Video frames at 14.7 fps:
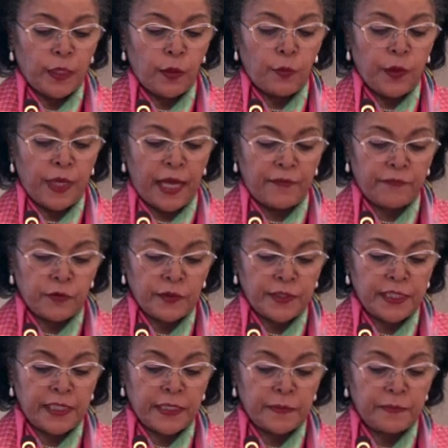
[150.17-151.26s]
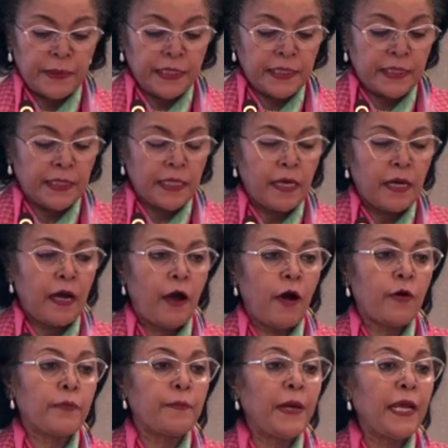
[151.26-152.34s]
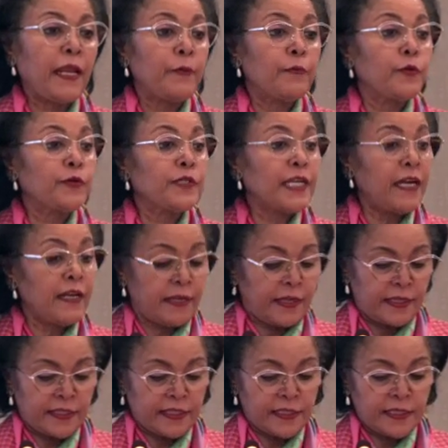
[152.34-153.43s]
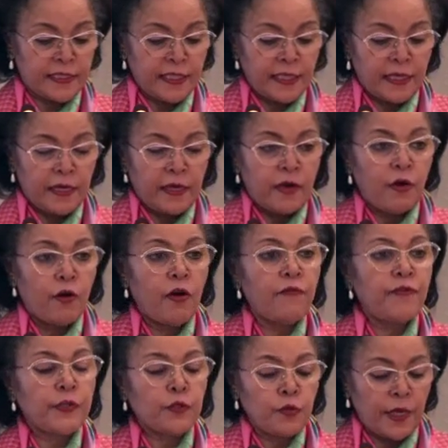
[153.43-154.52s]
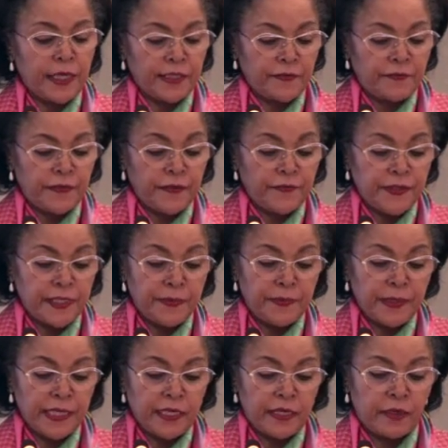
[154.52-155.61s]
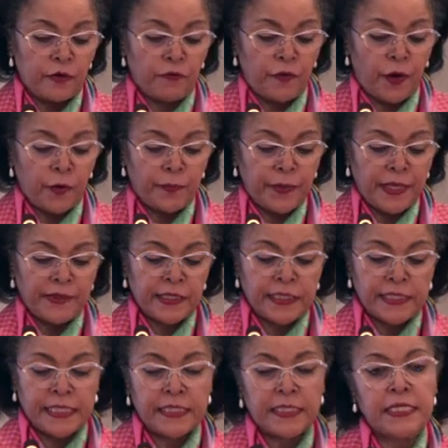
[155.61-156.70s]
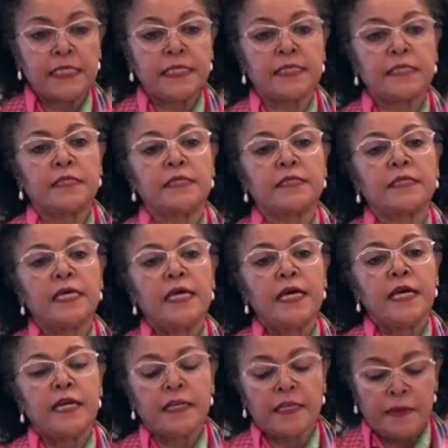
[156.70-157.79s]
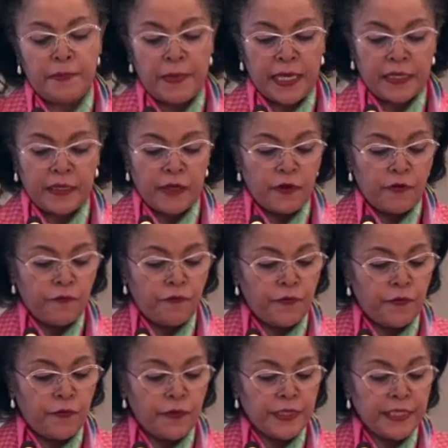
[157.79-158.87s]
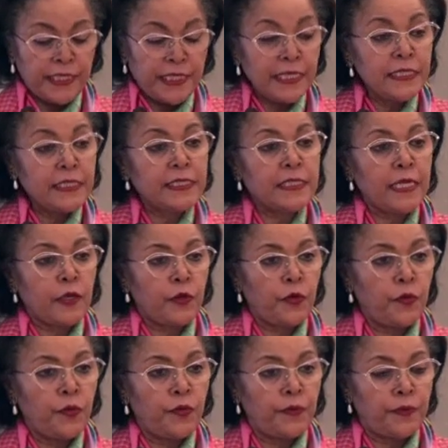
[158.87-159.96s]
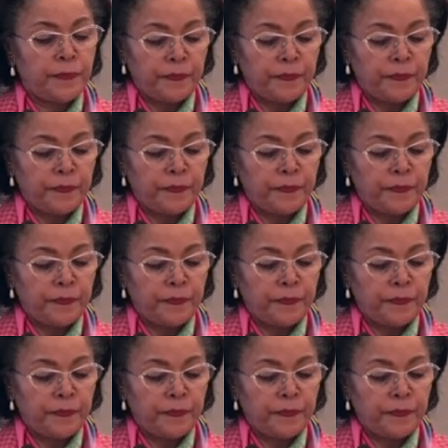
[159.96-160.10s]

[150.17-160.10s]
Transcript: We have not yet met our Malabo targets. Over 250 million of our brothers and sisters remain food insecure.